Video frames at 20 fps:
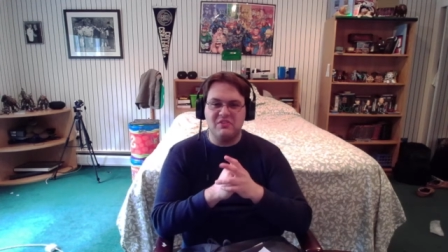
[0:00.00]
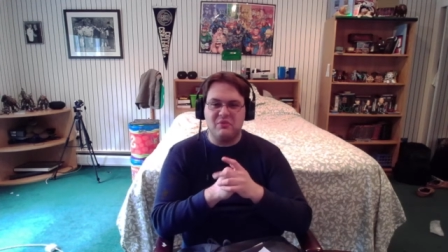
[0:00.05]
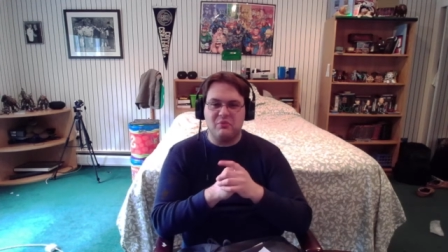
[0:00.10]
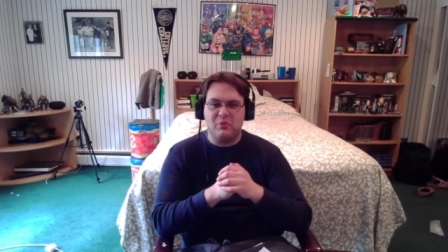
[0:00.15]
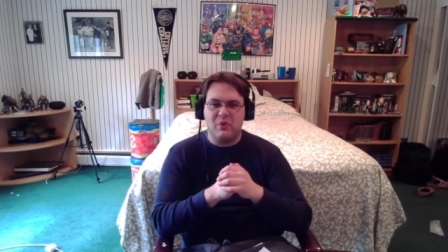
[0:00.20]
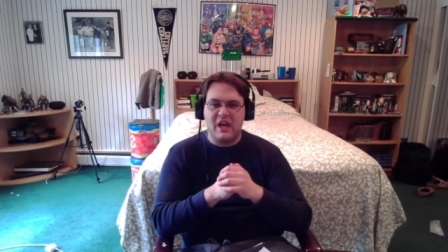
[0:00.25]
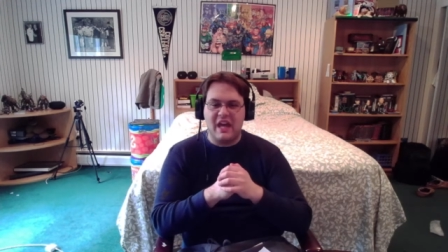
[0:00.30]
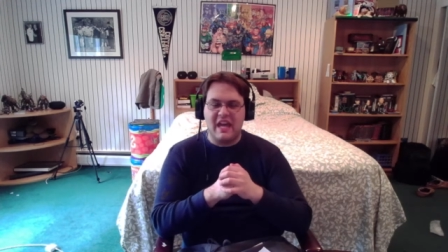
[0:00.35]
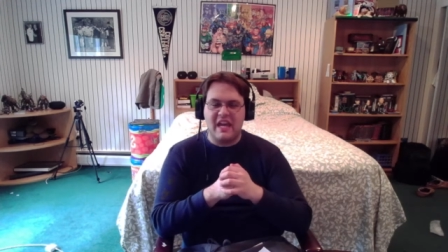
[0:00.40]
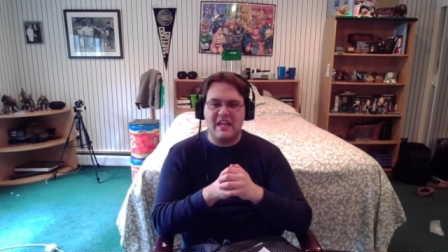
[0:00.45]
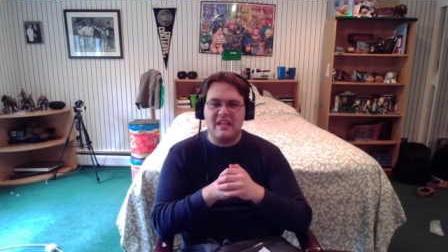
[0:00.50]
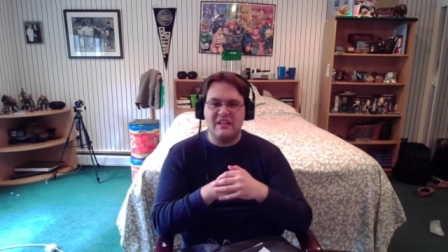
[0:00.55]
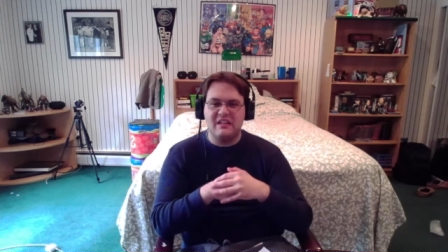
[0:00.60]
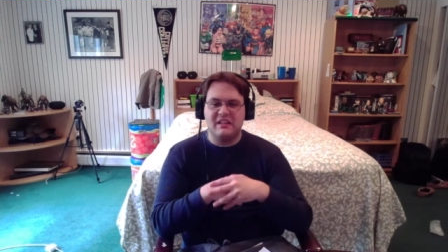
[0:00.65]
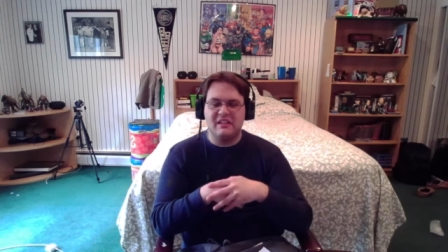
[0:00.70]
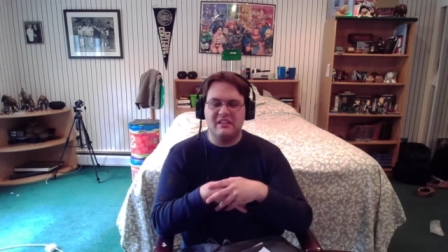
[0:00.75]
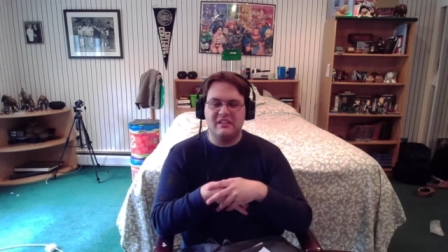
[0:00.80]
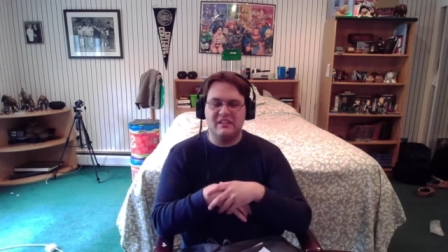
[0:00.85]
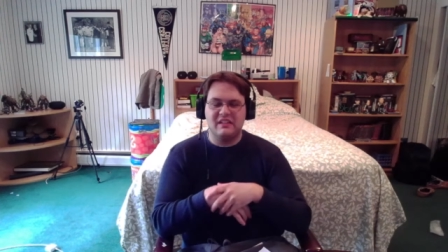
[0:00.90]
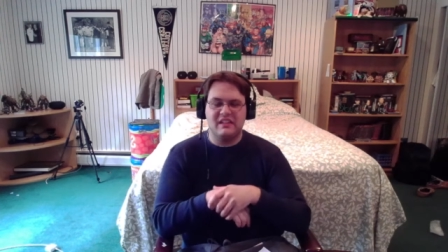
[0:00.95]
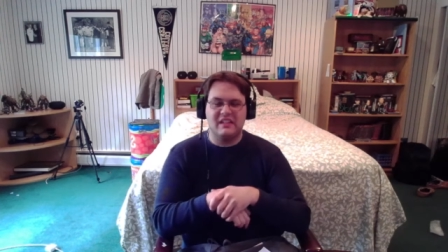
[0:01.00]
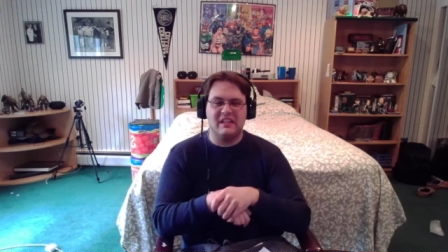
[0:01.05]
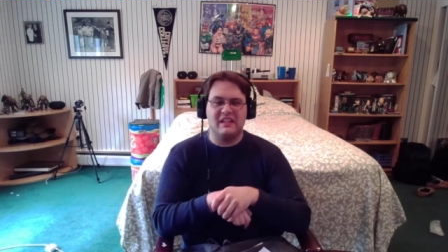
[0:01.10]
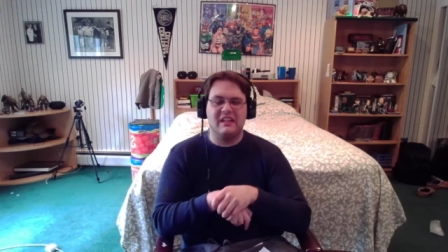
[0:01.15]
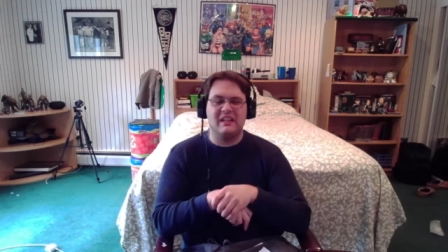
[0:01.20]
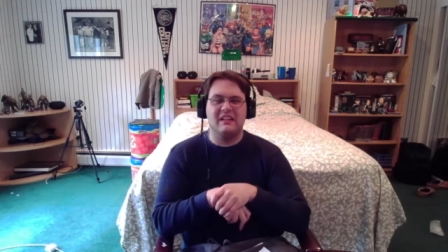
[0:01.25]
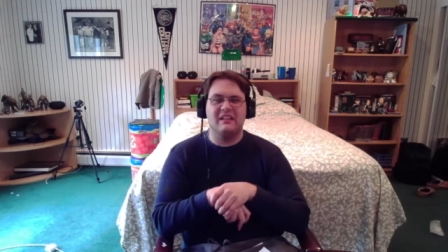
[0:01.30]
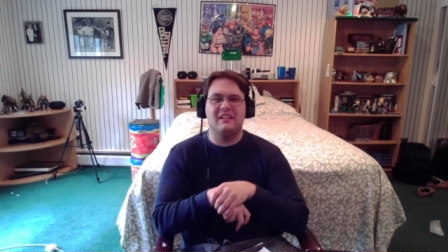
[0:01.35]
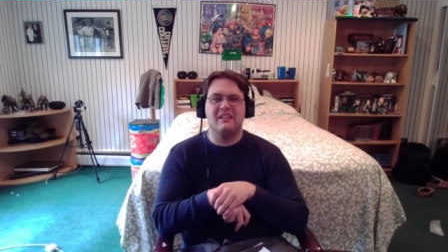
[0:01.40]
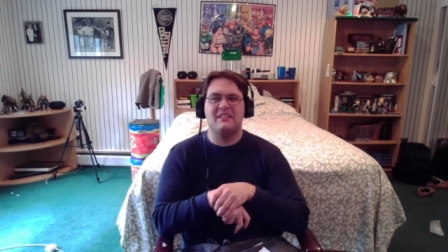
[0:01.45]
away.
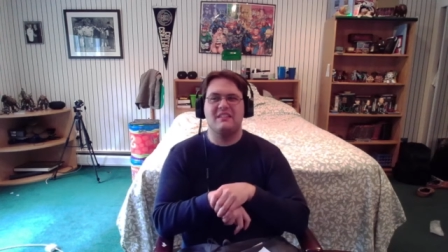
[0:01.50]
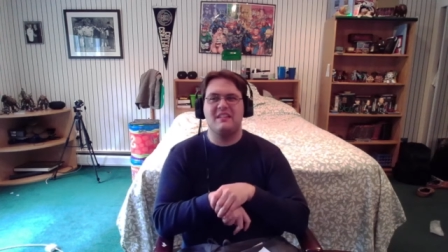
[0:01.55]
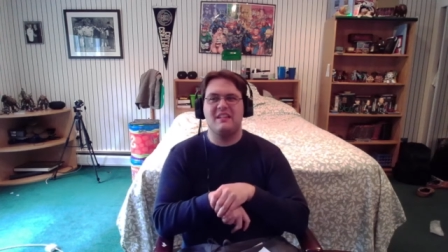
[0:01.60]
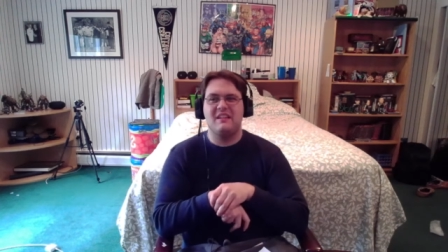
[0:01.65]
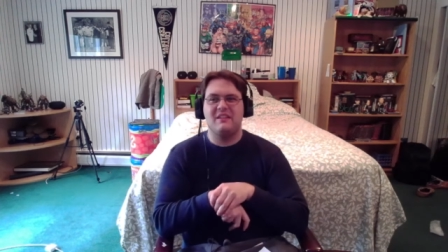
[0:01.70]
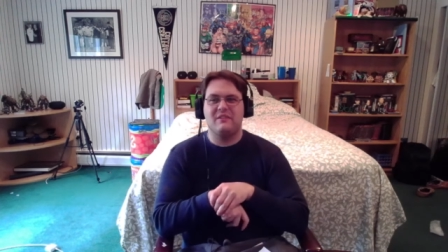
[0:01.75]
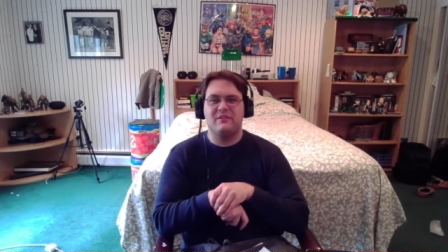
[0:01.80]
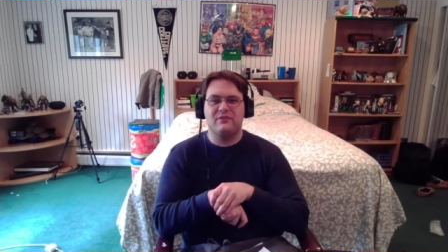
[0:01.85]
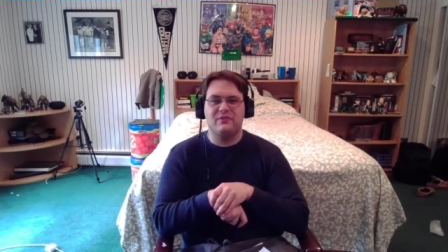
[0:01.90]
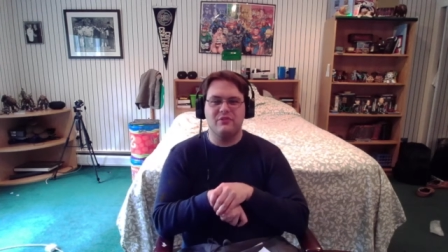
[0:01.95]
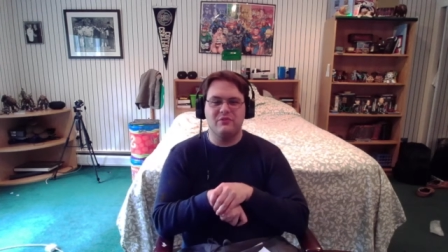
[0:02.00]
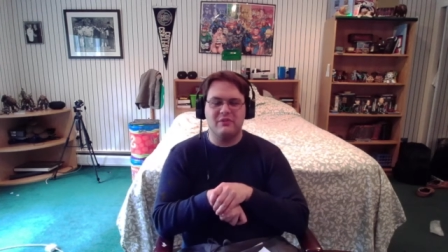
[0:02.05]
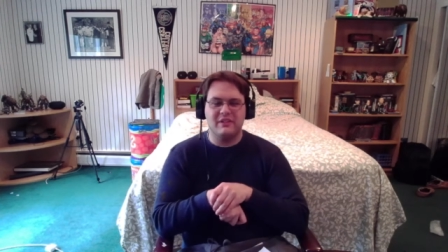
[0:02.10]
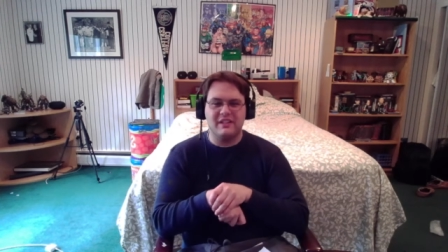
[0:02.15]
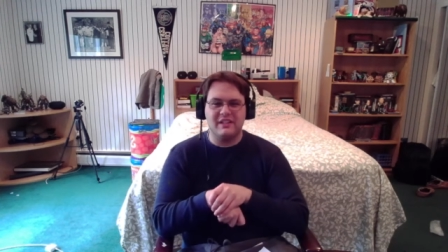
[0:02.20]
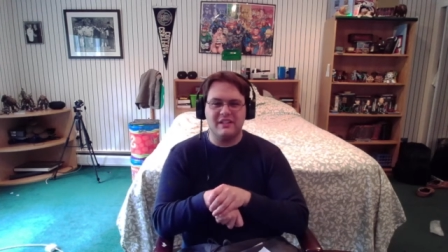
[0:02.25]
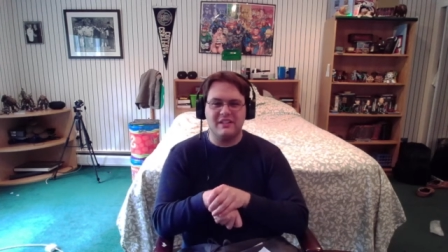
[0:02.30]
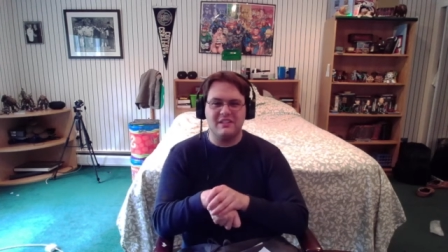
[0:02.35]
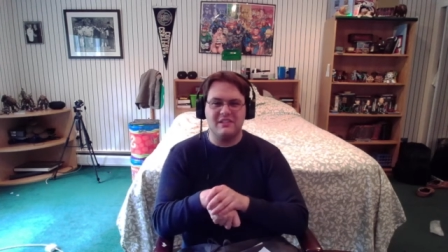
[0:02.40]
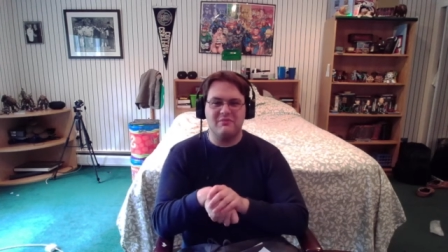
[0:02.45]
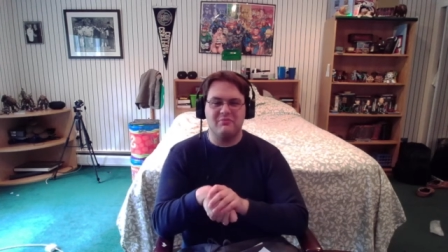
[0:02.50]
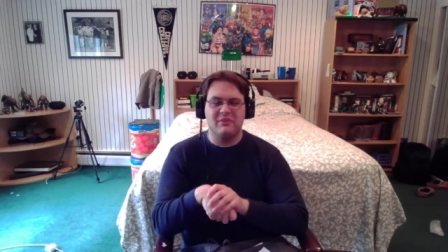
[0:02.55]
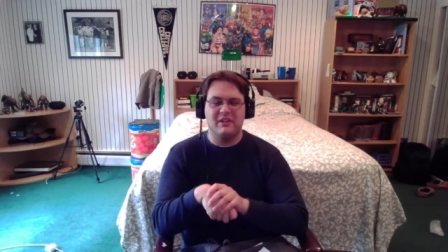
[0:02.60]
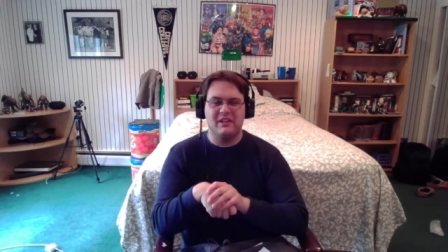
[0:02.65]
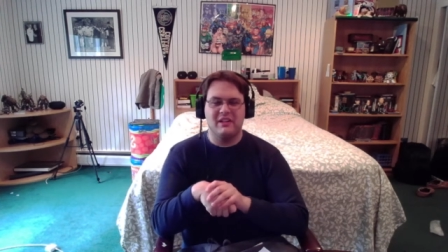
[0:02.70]
And let's see, Fuwa's